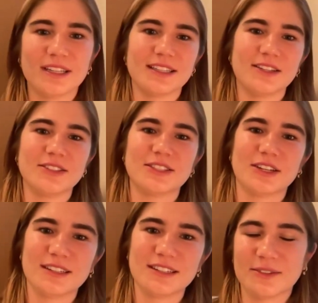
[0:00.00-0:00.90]
like they'll
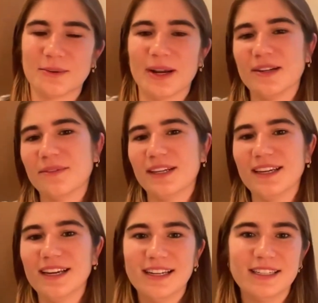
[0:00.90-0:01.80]
start to randomly